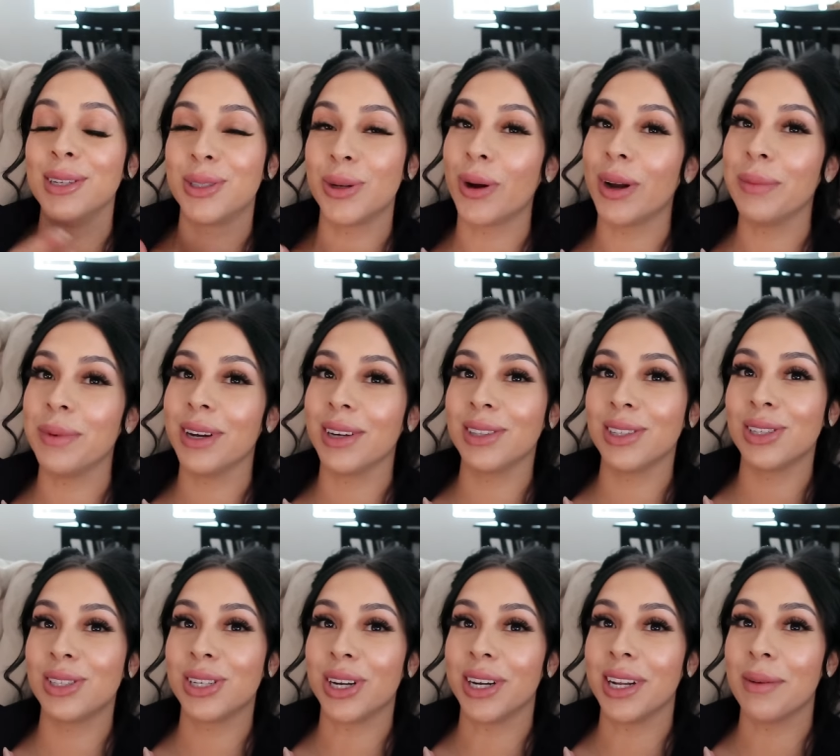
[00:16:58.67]
Join me on
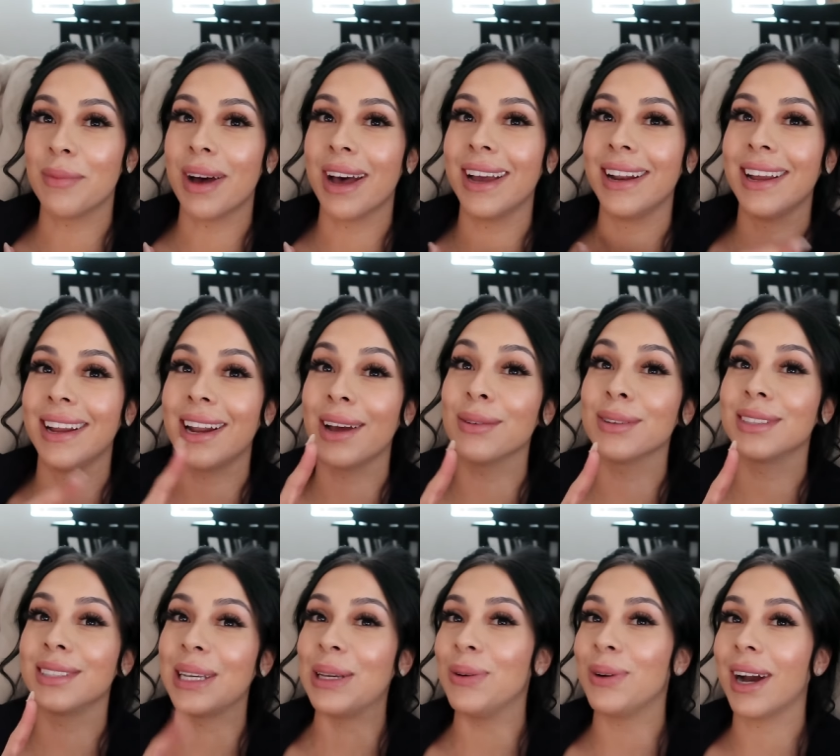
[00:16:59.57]
this journey of mine, and I will
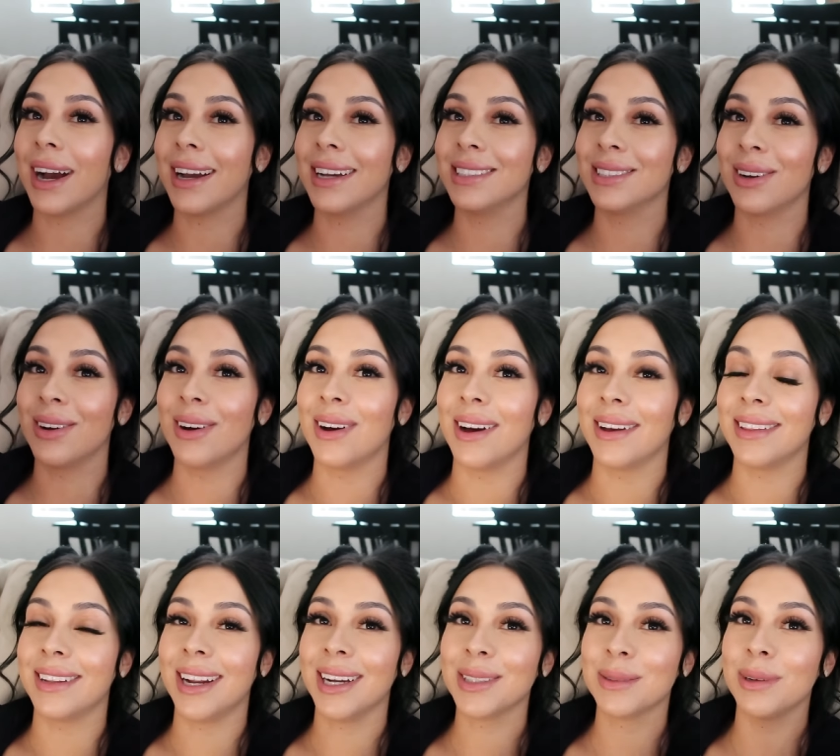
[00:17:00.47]
see you guys on
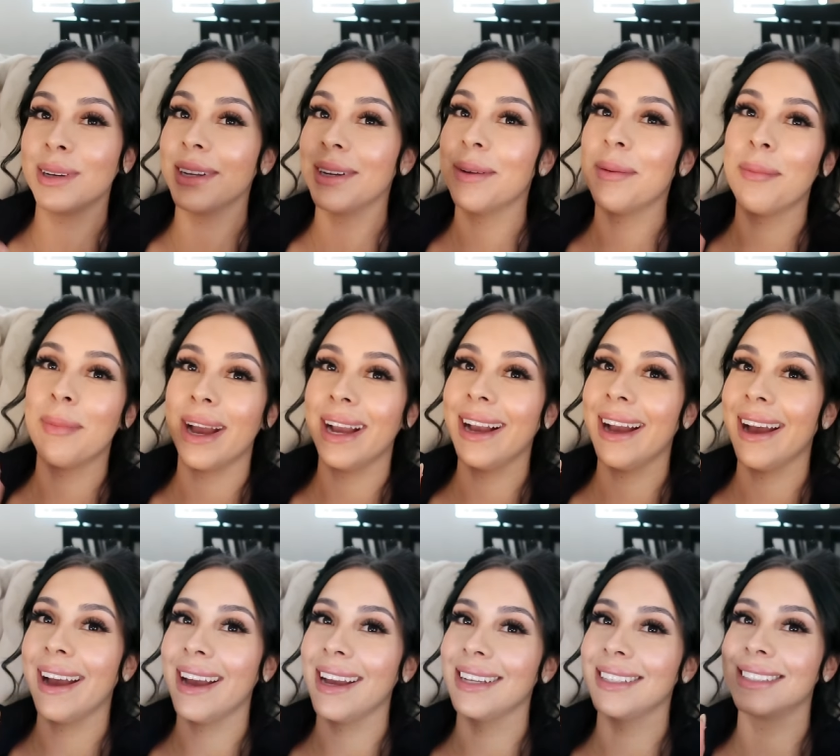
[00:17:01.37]
the next one. Bye,
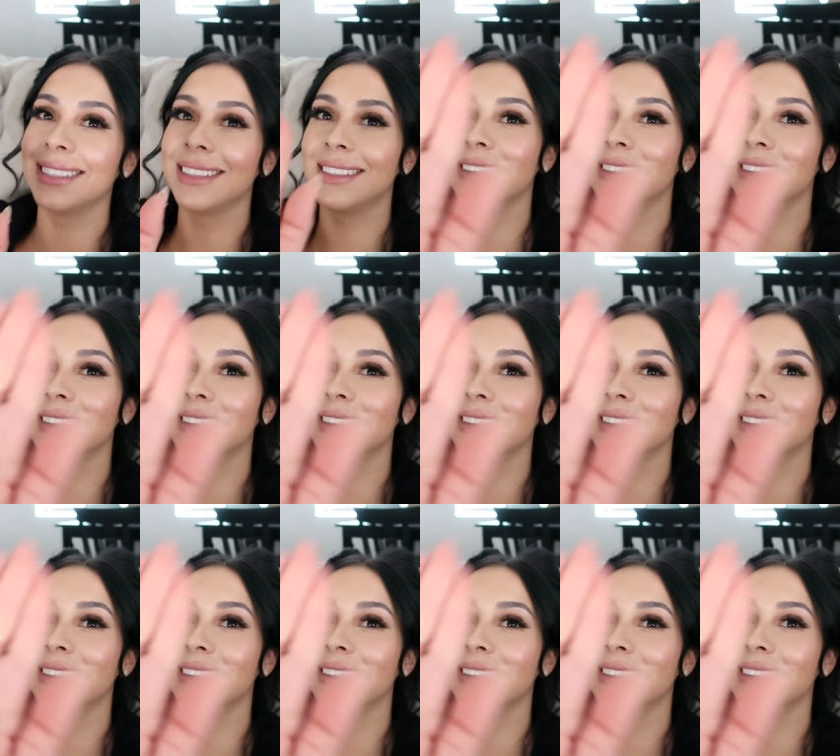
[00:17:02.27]
guys.